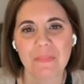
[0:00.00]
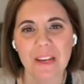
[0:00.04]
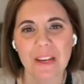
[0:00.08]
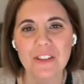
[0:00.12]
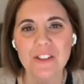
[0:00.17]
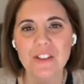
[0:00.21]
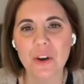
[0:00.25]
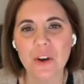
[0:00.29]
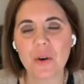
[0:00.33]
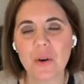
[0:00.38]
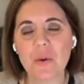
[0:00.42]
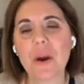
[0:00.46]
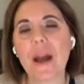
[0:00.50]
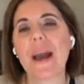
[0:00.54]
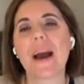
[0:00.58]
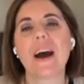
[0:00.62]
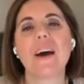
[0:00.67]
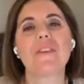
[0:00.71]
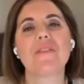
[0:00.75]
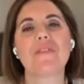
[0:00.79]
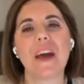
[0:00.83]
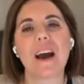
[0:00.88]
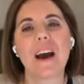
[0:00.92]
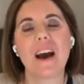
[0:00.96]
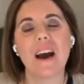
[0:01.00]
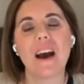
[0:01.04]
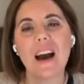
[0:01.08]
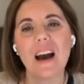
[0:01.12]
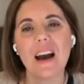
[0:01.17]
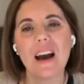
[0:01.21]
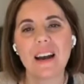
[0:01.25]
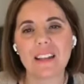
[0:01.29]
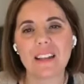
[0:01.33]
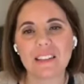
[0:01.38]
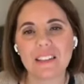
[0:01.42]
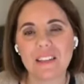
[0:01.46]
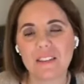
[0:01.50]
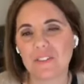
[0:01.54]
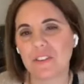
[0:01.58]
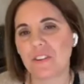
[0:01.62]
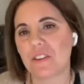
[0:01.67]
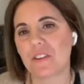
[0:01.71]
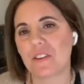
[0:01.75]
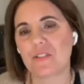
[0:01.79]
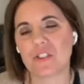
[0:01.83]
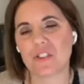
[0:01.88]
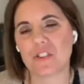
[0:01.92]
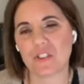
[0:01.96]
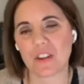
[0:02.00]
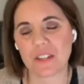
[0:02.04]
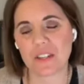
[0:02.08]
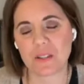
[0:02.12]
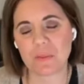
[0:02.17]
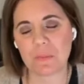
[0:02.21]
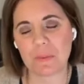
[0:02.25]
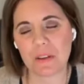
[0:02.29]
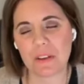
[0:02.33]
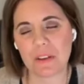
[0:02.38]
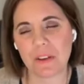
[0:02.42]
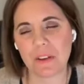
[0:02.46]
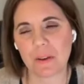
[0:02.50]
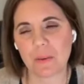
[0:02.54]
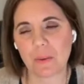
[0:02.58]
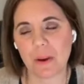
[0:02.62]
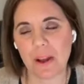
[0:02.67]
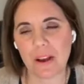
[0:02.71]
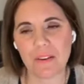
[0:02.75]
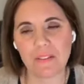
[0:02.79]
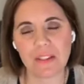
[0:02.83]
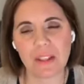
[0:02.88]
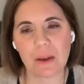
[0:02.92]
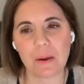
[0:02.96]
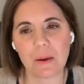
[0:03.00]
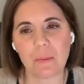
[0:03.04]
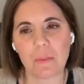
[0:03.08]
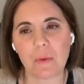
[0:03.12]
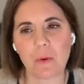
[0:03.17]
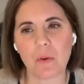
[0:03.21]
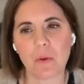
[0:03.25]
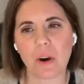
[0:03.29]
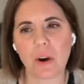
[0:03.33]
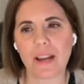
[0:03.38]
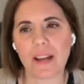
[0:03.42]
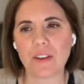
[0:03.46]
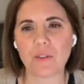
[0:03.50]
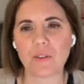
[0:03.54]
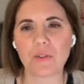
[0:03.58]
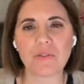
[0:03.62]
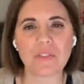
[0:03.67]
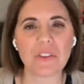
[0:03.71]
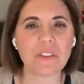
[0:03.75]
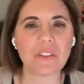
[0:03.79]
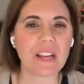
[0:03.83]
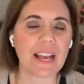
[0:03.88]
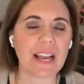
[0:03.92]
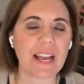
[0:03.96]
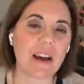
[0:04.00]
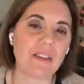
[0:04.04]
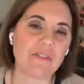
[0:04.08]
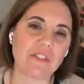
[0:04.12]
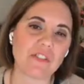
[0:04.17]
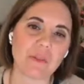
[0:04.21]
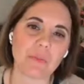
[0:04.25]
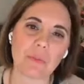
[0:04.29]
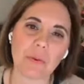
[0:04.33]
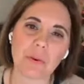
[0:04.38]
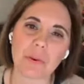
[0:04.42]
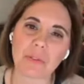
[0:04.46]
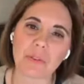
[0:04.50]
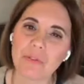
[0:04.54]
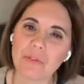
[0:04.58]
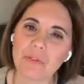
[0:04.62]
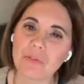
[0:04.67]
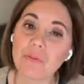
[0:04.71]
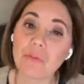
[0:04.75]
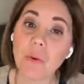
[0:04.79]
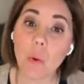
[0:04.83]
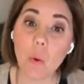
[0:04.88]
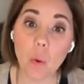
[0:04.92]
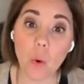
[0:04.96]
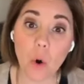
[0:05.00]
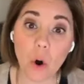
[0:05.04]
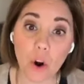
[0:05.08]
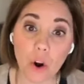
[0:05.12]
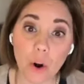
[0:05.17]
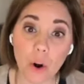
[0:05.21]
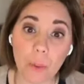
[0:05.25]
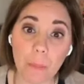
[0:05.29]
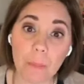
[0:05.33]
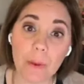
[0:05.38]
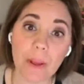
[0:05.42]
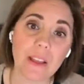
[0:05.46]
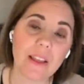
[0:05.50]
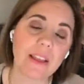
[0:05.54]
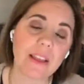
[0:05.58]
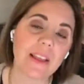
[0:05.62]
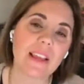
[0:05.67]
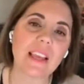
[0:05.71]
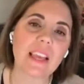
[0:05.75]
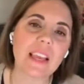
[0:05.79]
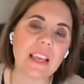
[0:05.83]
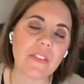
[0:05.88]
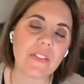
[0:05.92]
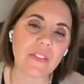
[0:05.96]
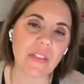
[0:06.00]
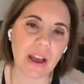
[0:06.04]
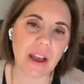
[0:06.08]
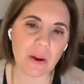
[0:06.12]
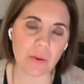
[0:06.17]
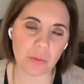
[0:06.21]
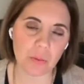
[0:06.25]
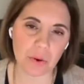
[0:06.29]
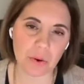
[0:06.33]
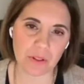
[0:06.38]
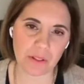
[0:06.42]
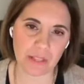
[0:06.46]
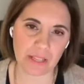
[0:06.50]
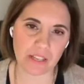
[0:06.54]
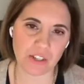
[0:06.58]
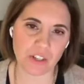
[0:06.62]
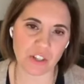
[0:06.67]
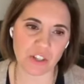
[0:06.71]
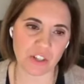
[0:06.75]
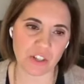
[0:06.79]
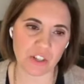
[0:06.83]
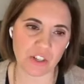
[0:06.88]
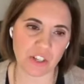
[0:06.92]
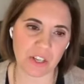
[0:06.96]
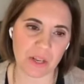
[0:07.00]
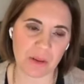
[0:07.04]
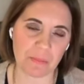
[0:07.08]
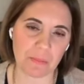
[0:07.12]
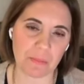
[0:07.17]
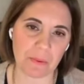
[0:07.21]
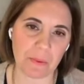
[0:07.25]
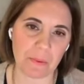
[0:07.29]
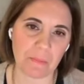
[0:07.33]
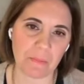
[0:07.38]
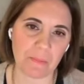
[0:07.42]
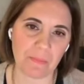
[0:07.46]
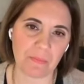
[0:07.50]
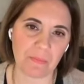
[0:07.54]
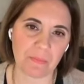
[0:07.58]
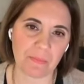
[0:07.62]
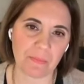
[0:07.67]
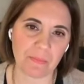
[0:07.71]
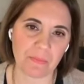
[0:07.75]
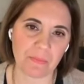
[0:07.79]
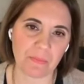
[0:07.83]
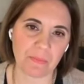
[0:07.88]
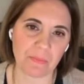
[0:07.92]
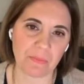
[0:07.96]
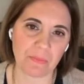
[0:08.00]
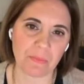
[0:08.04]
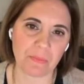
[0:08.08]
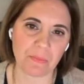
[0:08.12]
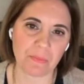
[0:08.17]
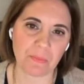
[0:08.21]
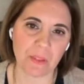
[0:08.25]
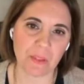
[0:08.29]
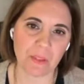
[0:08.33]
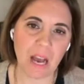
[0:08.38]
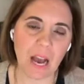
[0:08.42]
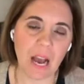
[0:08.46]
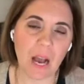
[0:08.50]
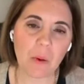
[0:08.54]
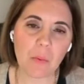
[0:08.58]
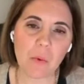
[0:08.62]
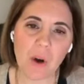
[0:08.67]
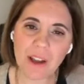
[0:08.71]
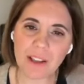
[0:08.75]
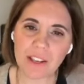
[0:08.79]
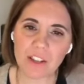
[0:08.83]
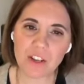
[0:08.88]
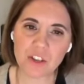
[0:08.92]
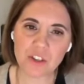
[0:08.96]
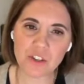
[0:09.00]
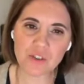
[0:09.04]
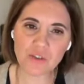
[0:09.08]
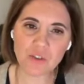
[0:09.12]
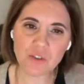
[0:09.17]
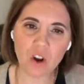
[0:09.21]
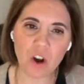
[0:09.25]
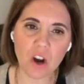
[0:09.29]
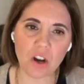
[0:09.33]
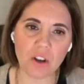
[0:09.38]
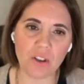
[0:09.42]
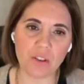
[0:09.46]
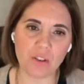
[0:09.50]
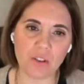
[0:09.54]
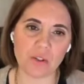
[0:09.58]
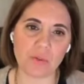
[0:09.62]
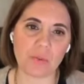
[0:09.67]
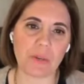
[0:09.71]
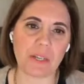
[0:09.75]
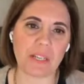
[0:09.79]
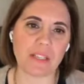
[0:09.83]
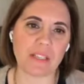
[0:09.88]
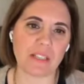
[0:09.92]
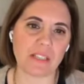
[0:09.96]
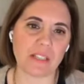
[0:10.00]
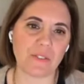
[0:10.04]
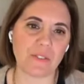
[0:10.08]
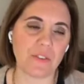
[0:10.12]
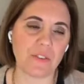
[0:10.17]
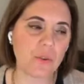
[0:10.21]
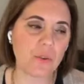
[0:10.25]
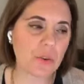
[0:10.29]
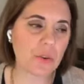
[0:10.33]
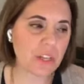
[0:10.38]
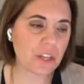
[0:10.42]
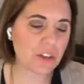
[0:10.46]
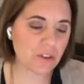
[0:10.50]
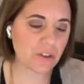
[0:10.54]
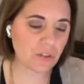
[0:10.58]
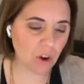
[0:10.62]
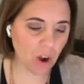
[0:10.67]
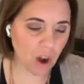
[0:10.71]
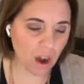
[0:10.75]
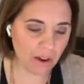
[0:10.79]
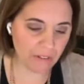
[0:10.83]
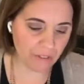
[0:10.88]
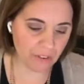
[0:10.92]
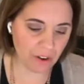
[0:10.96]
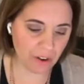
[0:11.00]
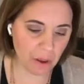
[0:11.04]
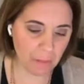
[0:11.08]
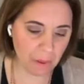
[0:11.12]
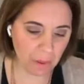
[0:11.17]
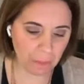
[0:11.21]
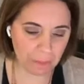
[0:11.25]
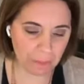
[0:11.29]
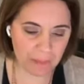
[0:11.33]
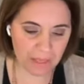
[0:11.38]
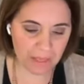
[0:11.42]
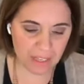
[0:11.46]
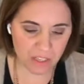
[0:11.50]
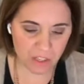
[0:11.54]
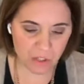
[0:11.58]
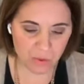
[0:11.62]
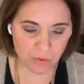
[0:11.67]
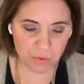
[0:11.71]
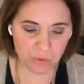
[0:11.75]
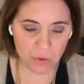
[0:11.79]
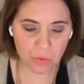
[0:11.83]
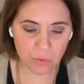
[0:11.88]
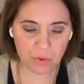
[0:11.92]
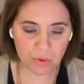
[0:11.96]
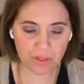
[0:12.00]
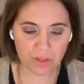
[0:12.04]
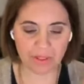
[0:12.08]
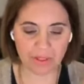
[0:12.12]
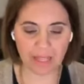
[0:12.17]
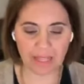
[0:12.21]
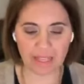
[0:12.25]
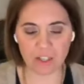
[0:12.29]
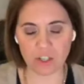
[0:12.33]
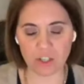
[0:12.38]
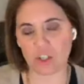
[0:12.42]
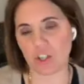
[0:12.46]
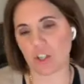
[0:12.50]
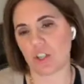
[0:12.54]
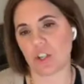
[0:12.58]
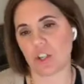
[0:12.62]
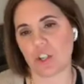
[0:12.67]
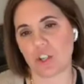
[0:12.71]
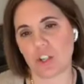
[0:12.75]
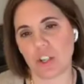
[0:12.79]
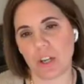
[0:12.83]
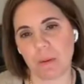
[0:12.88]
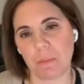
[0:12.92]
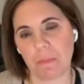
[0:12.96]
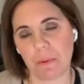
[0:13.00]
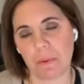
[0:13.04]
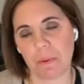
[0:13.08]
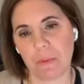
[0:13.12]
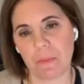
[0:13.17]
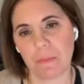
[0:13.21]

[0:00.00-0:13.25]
I don't have that high level of stress being around them, or I don't feel that I have to perform in that relationship. I want you to draw on those places. If you can draw from a peaceful relationship